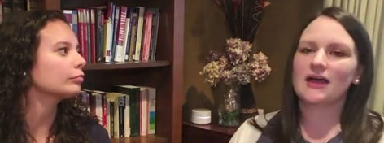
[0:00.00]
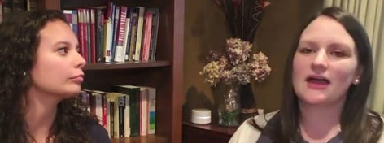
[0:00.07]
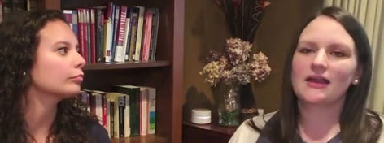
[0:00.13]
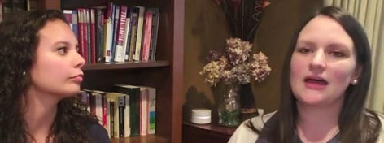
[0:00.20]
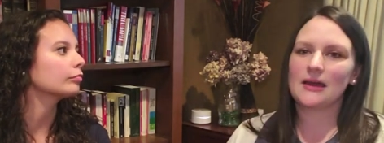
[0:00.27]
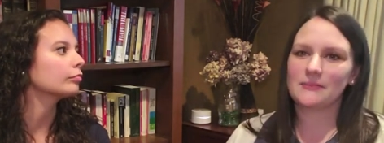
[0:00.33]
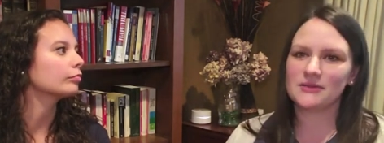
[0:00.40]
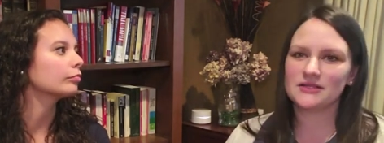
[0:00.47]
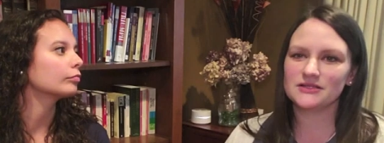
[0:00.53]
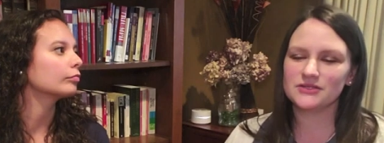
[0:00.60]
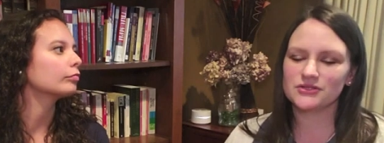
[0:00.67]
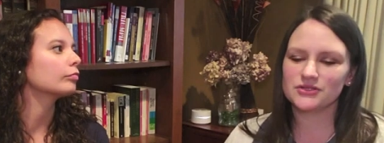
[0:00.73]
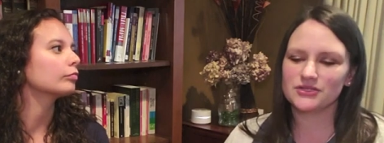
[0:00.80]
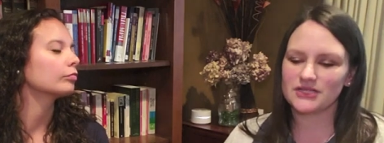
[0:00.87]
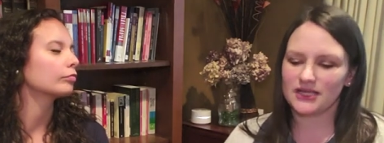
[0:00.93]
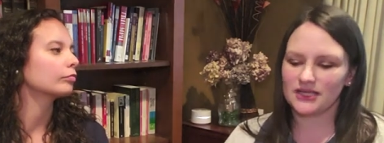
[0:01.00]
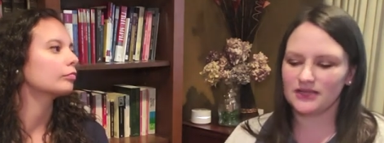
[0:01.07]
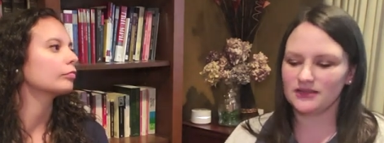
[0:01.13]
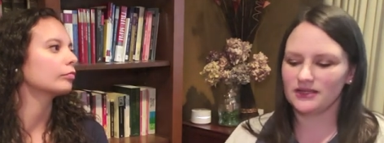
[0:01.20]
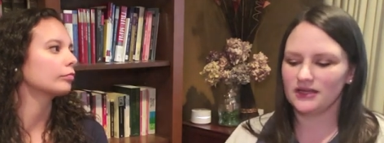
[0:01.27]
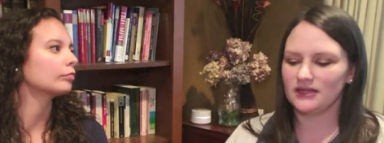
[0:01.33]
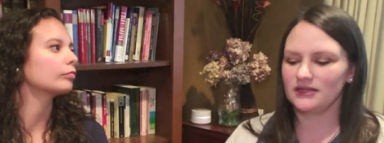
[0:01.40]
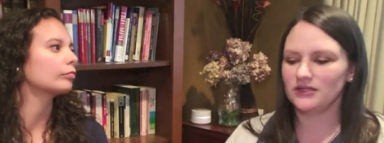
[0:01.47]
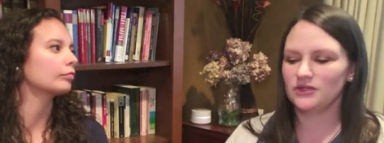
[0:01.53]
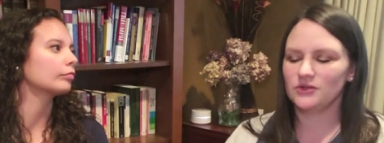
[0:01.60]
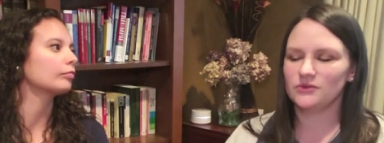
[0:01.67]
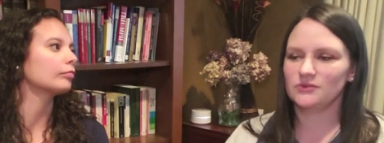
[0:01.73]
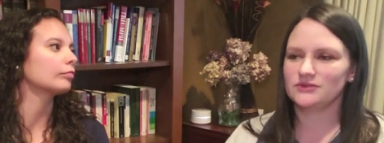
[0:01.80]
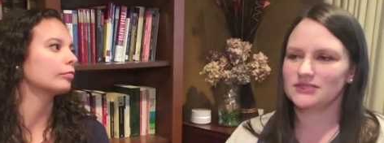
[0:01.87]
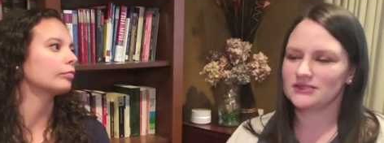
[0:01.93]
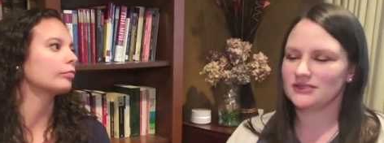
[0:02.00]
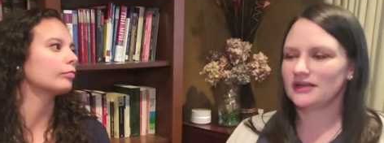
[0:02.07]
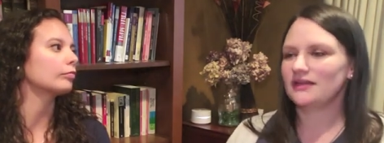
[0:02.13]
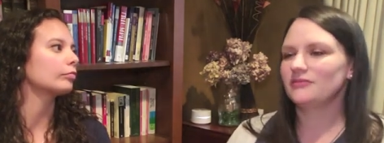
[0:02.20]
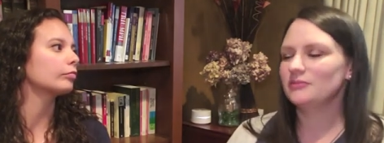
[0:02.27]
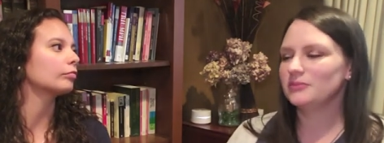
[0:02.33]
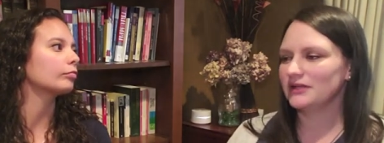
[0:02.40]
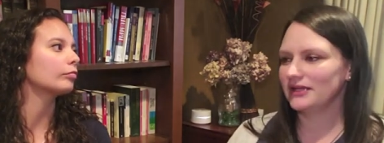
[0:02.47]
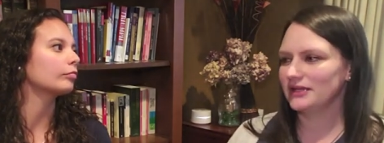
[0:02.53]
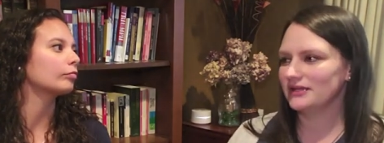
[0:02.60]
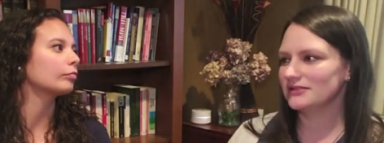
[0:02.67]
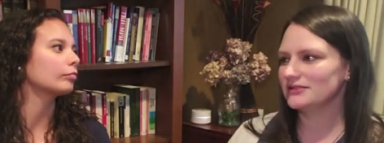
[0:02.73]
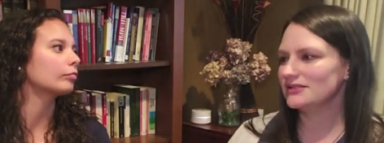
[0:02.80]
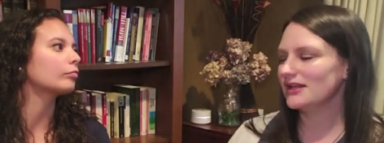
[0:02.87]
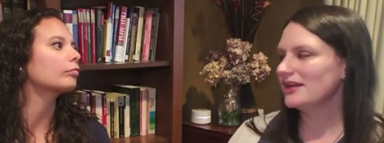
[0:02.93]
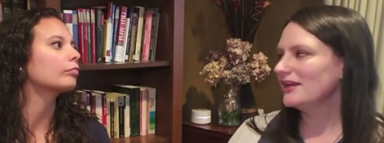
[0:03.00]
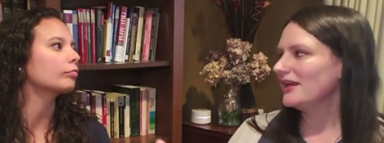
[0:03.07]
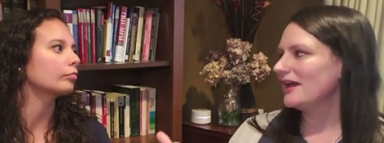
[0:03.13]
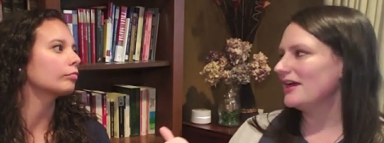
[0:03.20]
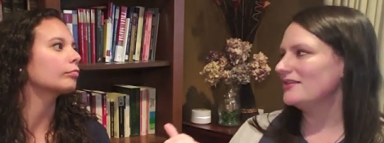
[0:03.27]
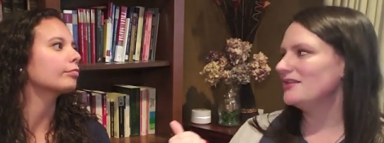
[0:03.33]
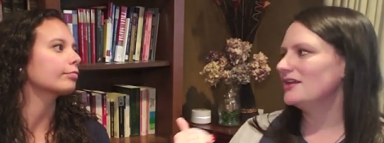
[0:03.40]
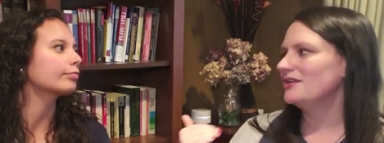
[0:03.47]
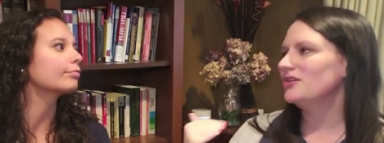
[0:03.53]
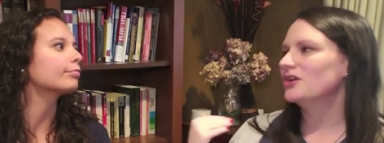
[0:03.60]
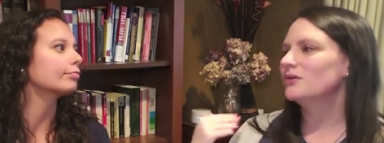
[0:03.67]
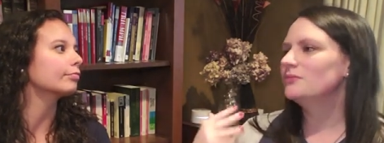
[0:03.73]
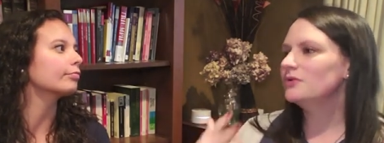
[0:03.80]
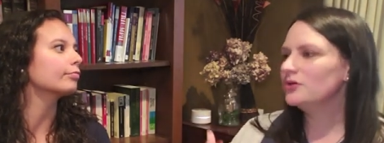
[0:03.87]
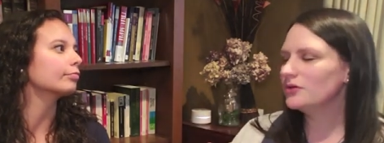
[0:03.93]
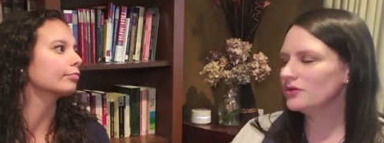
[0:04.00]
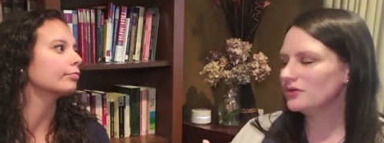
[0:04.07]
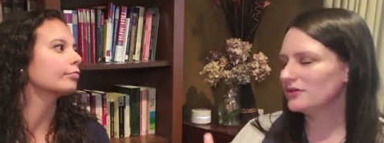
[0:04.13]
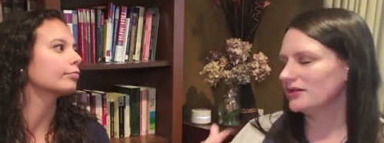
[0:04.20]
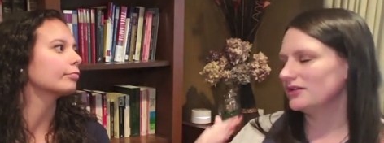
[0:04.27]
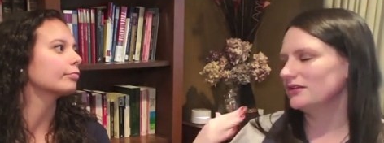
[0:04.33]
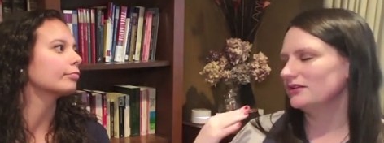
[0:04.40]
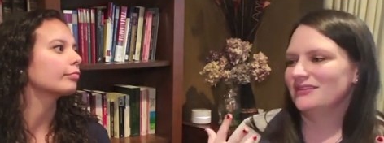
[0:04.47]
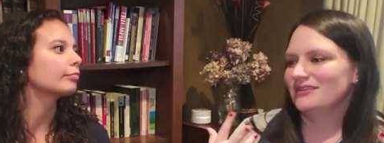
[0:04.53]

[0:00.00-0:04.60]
Speaker 1: bad happens in your day that you didn't have planned, and then your mood,